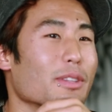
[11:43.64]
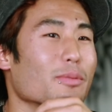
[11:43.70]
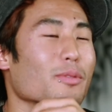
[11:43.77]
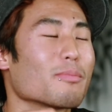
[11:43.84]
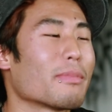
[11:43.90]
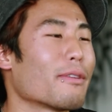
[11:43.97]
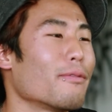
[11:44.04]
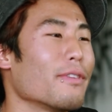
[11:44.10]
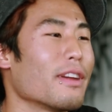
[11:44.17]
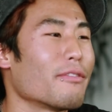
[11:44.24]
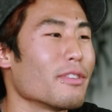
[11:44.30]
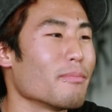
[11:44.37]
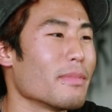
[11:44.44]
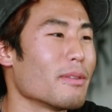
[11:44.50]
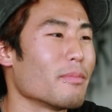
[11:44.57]
This was my
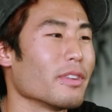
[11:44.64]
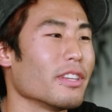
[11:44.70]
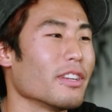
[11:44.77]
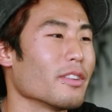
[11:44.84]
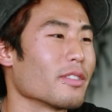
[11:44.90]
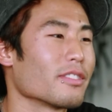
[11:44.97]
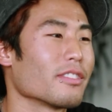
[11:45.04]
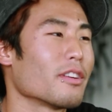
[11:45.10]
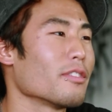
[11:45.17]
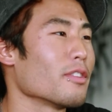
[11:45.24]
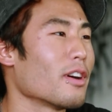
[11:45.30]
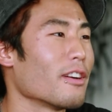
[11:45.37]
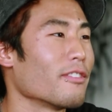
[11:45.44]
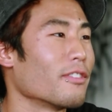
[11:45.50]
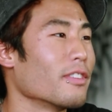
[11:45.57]
favorite memory, you know, because
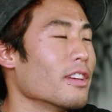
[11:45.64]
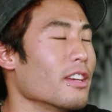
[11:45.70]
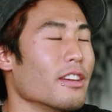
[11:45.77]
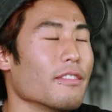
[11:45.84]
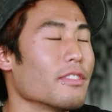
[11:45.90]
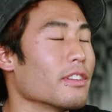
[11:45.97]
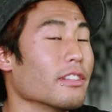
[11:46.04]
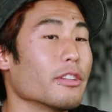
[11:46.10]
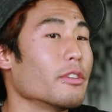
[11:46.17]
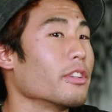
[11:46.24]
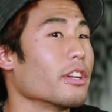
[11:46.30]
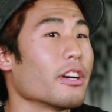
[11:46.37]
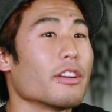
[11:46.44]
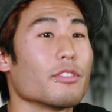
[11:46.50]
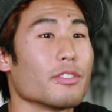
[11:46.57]
although I've done
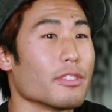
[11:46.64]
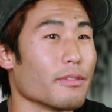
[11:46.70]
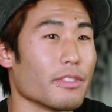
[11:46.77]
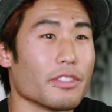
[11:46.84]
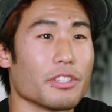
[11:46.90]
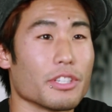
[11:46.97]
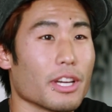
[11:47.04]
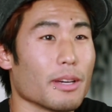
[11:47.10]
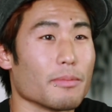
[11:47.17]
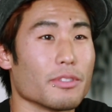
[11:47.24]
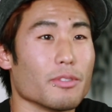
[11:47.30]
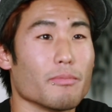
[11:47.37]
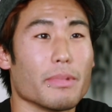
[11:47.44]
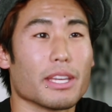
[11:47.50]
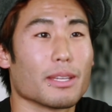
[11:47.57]
literally hundreds of other jobs
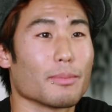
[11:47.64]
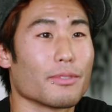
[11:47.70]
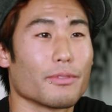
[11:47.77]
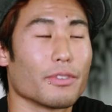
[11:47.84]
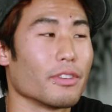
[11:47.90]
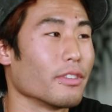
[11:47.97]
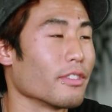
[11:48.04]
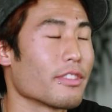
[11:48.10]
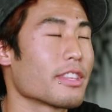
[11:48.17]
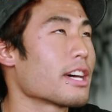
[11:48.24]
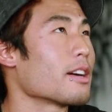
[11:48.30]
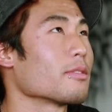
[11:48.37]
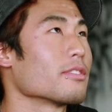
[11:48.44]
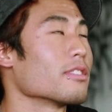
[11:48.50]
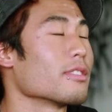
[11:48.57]
doing makeups for
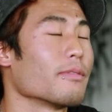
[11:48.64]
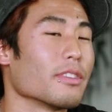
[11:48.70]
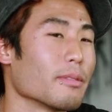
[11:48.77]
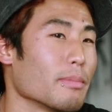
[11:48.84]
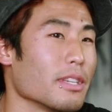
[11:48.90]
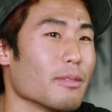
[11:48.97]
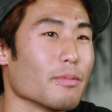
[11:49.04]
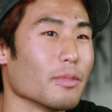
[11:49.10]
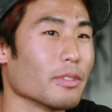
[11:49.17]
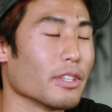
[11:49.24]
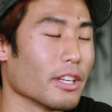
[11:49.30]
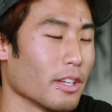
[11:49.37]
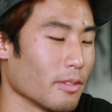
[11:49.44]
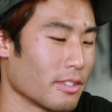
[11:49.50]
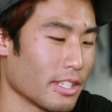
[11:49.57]
thousands of other people,
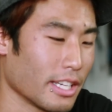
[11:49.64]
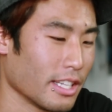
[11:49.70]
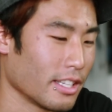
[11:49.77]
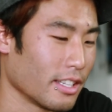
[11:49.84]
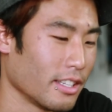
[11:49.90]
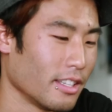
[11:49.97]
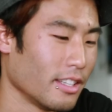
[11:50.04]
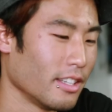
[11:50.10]
you know, it's like,